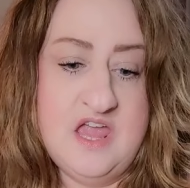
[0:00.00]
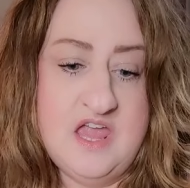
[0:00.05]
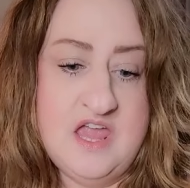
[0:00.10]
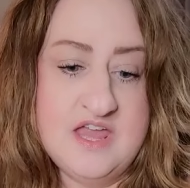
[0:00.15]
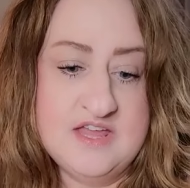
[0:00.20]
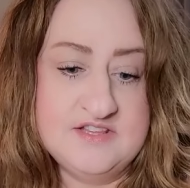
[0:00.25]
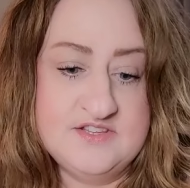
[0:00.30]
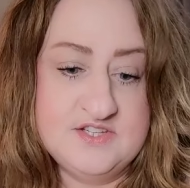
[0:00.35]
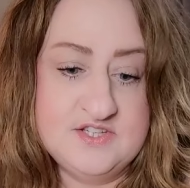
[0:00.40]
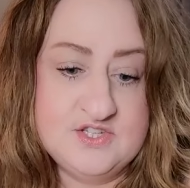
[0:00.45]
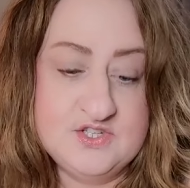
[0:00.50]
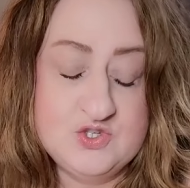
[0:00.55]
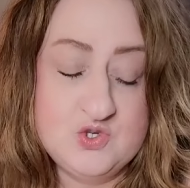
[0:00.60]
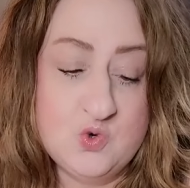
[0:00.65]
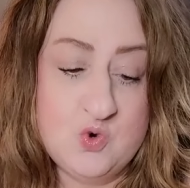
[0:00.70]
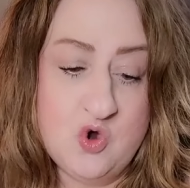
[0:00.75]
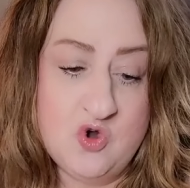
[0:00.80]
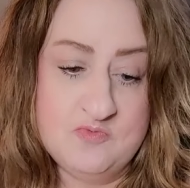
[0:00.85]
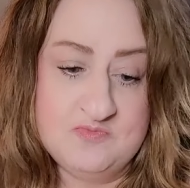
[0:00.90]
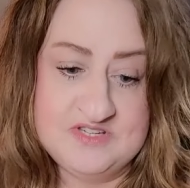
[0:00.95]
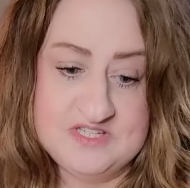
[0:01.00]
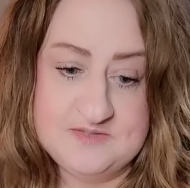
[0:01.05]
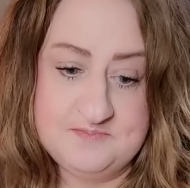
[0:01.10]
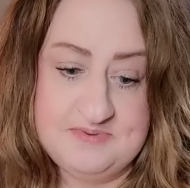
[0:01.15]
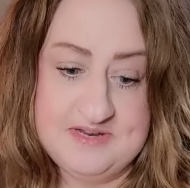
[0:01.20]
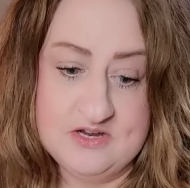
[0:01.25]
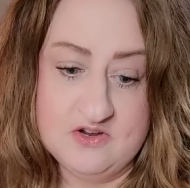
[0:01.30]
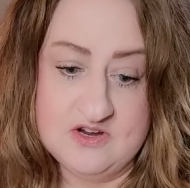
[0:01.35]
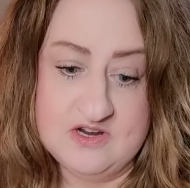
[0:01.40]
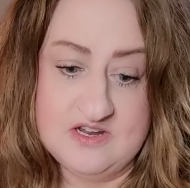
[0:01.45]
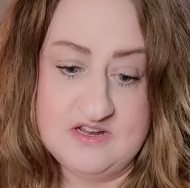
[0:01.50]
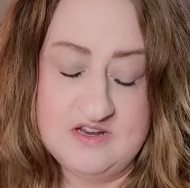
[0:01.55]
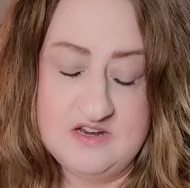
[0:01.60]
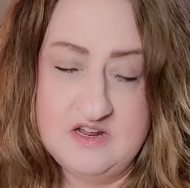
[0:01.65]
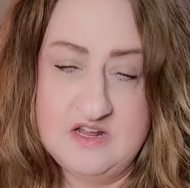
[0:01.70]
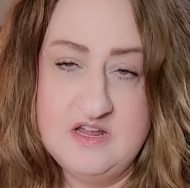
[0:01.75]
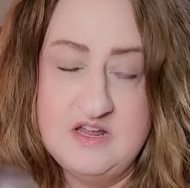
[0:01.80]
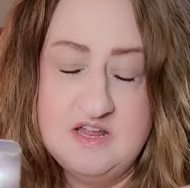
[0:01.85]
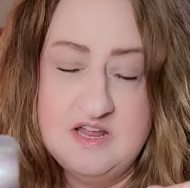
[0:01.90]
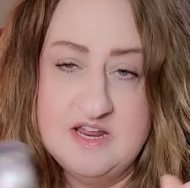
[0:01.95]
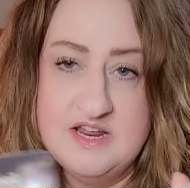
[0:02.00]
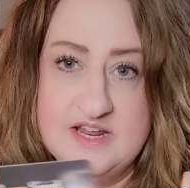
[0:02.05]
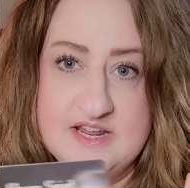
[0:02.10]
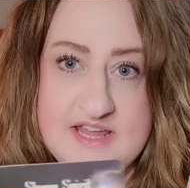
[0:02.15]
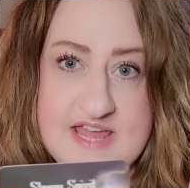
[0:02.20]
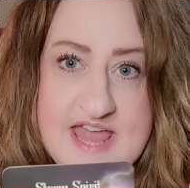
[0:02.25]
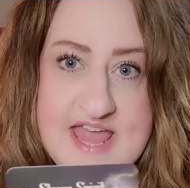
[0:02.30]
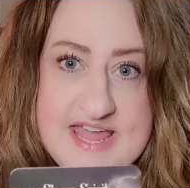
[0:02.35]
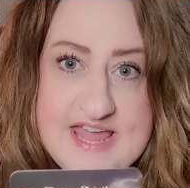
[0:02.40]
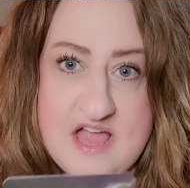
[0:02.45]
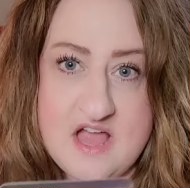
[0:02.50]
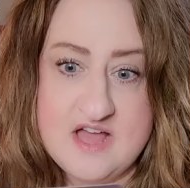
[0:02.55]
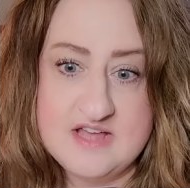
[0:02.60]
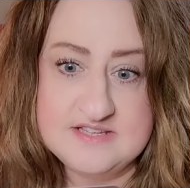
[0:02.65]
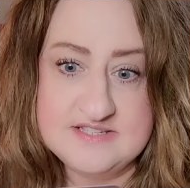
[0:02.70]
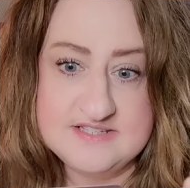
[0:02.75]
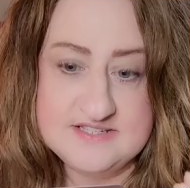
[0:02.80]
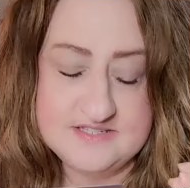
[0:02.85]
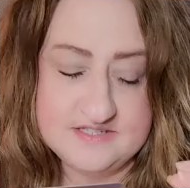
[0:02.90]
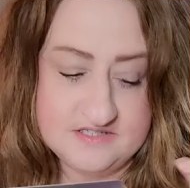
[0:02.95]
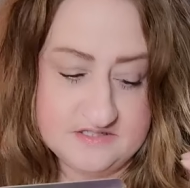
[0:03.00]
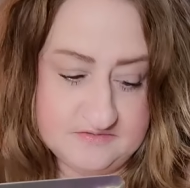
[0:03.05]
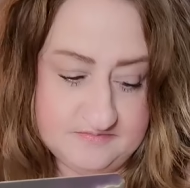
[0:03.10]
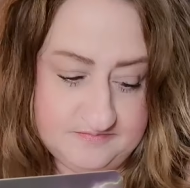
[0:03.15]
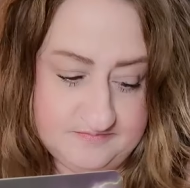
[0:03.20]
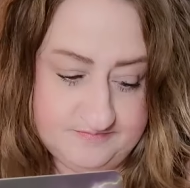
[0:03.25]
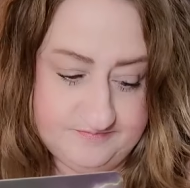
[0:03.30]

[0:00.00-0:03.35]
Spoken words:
And Storm Spirit, Chaos.